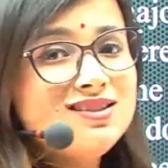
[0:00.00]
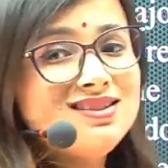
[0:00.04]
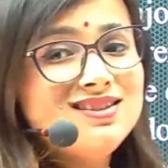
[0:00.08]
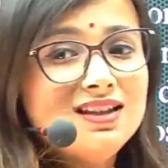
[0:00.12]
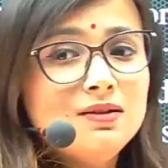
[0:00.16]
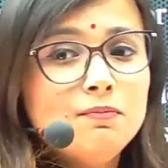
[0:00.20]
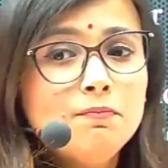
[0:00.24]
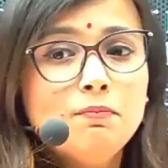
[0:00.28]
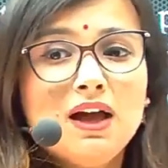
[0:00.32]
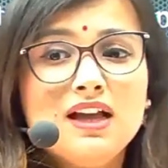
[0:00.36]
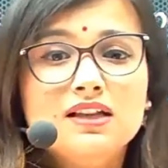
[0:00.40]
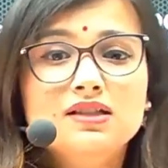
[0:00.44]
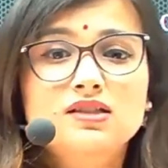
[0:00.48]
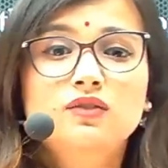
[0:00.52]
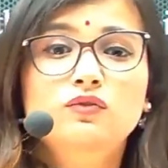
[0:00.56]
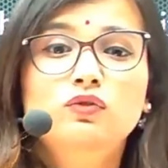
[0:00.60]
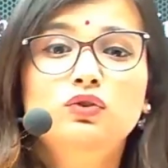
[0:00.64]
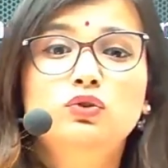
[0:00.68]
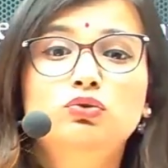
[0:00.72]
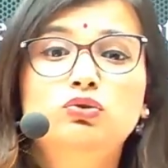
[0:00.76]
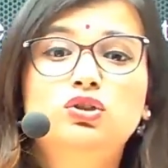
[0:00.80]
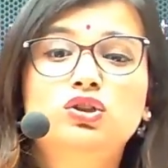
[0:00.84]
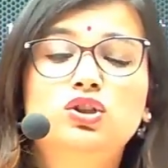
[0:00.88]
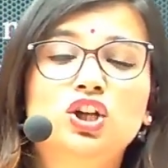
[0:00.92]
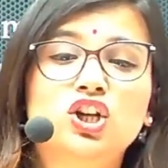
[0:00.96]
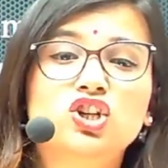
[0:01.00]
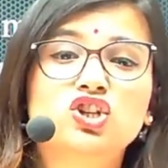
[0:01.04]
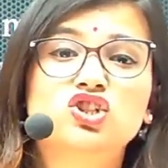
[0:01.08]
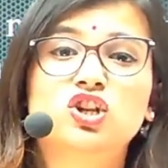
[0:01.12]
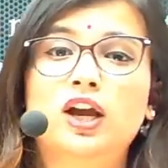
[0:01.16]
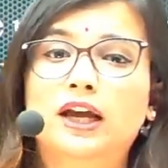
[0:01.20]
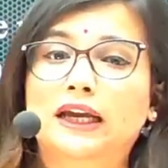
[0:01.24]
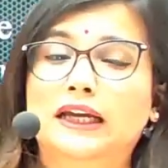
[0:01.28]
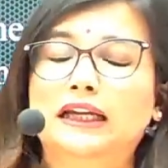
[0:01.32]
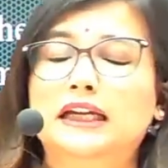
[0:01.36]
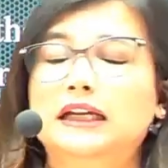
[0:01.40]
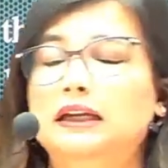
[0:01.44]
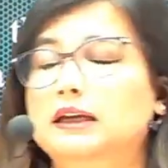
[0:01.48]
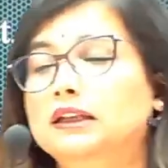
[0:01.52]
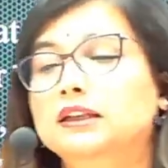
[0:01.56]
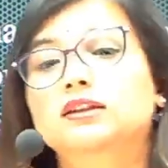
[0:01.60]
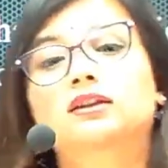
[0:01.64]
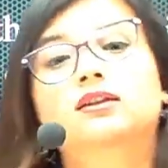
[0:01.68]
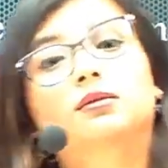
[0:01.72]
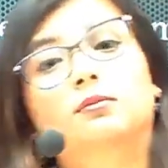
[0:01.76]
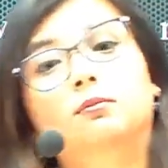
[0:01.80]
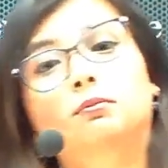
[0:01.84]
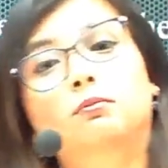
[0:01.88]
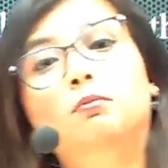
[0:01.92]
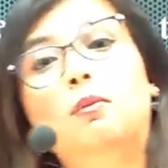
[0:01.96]
than passive euthanasia,
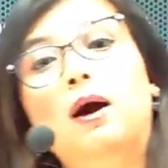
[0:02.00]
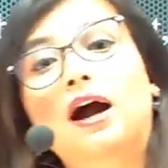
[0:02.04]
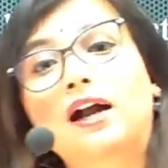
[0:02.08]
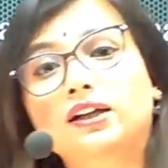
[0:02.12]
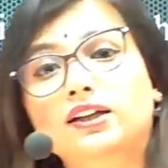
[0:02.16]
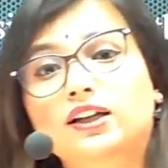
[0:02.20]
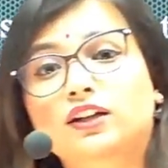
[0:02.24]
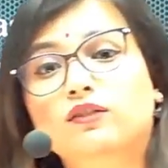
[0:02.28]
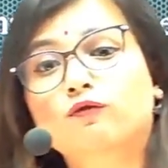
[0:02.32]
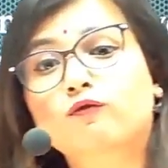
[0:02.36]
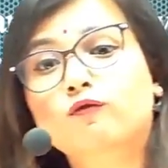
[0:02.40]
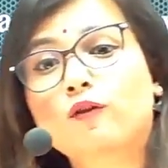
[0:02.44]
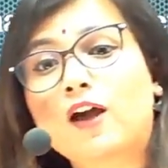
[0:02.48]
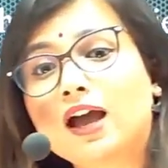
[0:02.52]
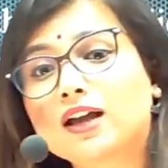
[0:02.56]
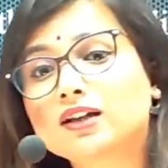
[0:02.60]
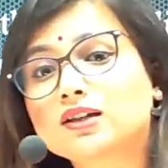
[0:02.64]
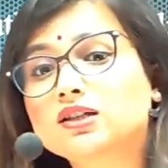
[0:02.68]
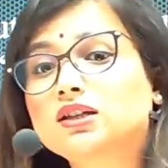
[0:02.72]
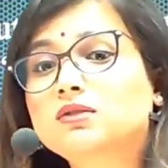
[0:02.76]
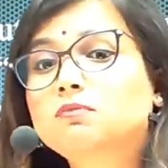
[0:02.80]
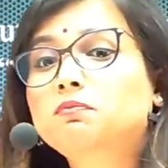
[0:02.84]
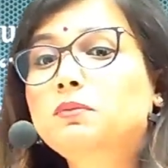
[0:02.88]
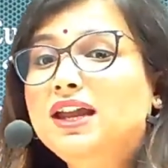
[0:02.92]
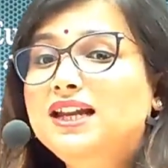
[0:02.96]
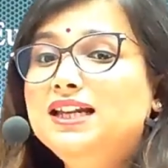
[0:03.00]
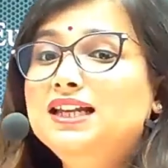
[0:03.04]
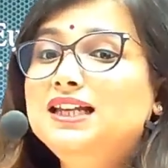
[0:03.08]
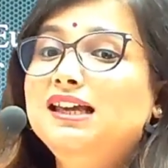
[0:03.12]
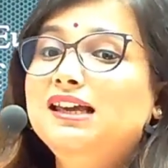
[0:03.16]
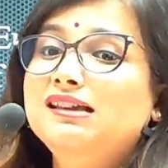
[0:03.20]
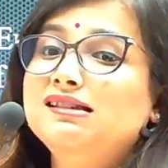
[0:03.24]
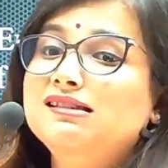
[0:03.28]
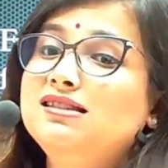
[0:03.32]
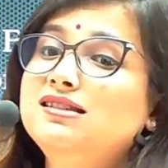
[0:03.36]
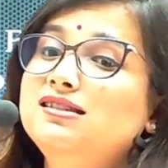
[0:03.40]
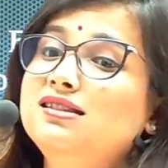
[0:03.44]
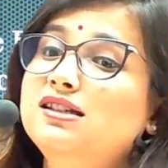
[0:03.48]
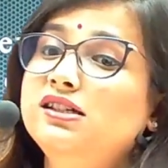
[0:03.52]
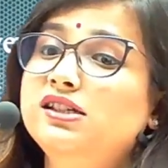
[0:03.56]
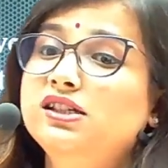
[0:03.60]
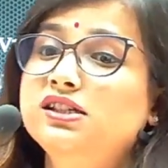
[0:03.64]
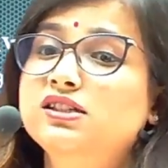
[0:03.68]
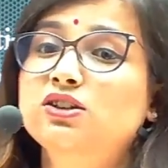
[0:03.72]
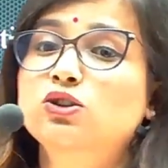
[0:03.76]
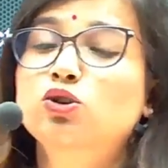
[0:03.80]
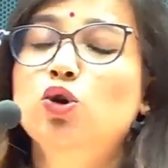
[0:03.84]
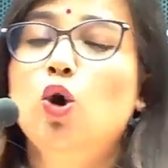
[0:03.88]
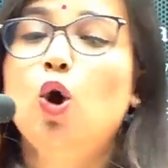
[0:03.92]
but in fact, in many cases, it is an